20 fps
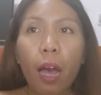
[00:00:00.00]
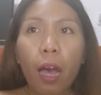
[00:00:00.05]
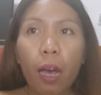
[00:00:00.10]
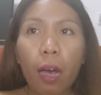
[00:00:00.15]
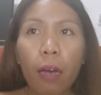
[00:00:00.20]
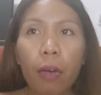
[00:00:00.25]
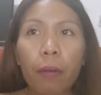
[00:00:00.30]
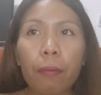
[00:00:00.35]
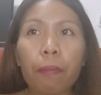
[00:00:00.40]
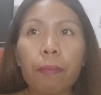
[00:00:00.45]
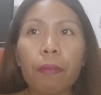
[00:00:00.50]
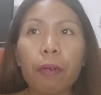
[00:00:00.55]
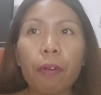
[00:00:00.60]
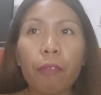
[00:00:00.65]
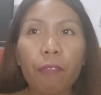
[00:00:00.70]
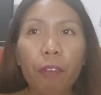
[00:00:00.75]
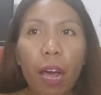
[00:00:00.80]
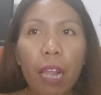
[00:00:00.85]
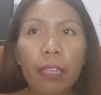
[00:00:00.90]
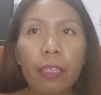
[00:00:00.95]
have
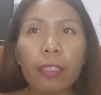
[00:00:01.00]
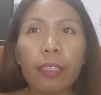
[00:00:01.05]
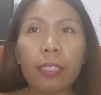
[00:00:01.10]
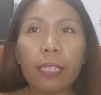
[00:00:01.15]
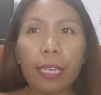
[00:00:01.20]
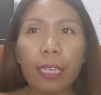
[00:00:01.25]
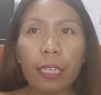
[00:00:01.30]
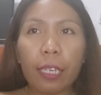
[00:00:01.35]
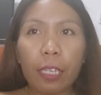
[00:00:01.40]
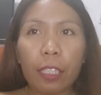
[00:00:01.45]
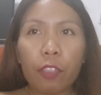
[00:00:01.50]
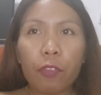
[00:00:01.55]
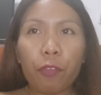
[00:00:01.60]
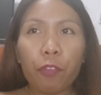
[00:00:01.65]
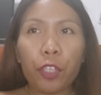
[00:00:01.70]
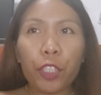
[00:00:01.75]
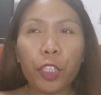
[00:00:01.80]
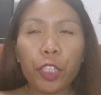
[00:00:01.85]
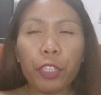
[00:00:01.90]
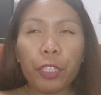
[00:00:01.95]
valid tickets
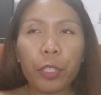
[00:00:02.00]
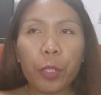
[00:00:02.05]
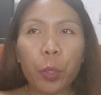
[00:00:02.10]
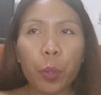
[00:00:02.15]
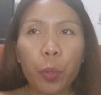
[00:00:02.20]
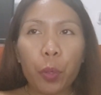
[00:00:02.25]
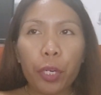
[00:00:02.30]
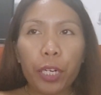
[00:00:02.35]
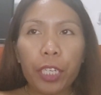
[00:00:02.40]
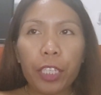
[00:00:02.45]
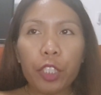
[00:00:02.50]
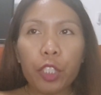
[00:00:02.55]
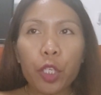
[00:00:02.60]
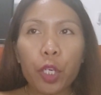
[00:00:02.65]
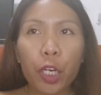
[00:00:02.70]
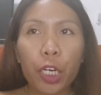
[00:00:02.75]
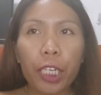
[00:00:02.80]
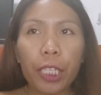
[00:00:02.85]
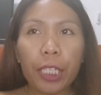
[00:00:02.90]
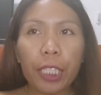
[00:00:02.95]
for your return
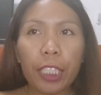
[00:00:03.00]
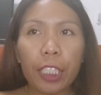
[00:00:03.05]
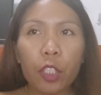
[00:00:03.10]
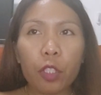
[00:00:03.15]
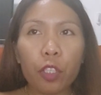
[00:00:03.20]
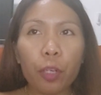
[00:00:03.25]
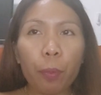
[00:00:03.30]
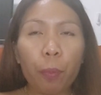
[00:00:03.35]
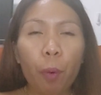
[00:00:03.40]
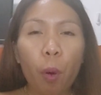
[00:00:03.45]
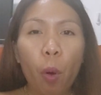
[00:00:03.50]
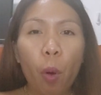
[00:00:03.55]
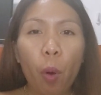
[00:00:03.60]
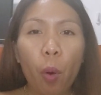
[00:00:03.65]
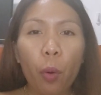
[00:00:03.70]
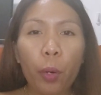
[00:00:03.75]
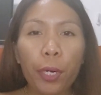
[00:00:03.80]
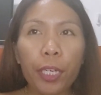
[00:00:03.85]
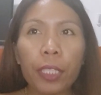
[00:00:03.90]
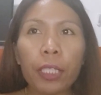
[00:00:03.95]
journey to the
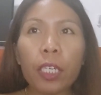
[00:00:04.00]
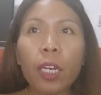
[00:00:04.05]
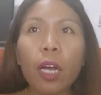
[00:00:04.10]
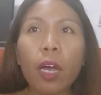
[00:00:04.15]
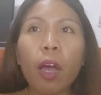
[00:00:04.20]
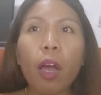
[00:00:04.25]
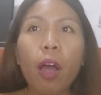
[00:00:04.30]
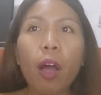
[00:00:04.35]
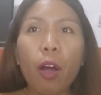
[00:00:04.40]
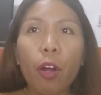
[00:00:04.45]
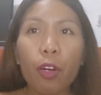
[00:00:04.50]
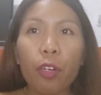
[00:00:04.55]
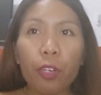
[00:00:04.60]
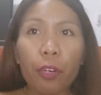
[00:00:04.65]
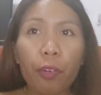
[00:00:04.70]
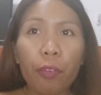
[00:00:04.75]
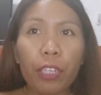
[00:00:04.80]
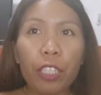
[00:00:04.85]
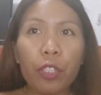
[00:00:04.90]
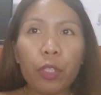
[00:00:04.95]
port or
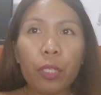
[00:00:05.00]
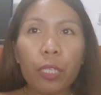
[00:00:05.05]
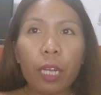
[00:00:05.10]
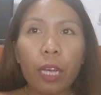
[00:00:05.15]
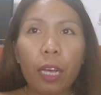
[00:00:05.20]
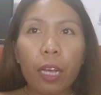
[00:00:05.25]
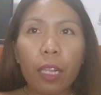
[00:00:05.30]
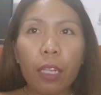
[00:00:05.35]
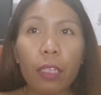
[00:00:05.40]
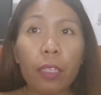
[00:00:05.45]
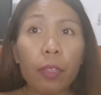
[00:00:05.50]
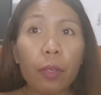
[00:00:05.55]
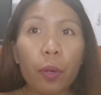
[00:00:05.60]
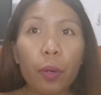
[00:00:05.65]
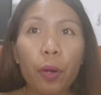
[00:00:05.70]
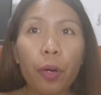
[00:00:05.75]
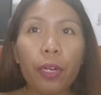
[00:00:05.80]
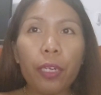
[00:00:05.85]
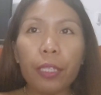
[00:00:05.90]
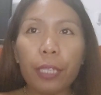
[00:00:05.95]
original
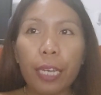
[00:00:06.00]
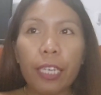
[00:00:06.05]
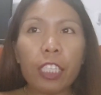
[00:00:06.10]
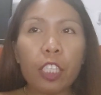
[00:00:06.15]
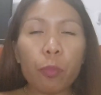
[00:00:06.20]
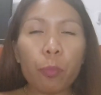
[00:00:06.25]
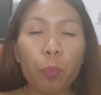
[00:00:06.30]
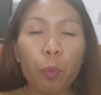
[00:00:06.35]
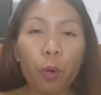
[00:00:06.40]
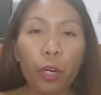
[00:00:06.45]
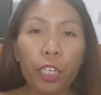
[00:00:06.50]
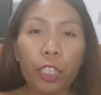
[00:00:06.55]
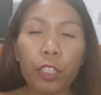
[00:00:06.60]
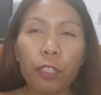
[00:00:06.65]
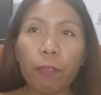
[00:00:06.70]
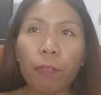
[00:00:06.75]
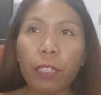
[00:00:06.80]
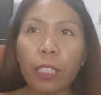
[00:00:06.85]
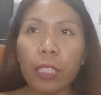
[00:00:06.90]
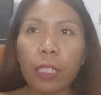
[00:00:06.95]
or next
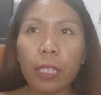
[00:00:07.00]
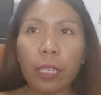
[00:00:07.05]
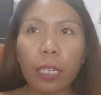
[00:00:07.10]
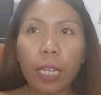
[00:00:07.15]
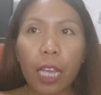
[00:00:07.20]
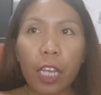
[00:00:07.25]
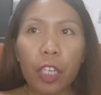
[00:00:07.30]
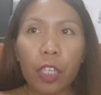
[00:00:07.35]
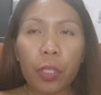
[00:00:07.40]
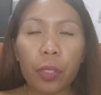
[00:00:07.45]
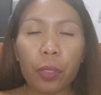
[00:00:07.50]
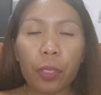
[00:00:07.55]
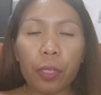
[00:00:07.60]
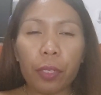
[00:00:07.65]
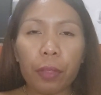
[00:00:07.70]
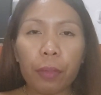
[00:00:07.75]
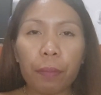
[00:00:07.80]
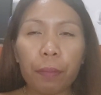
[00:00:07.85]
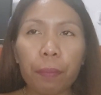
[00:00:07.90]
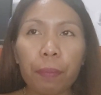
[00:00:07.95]
port of destination.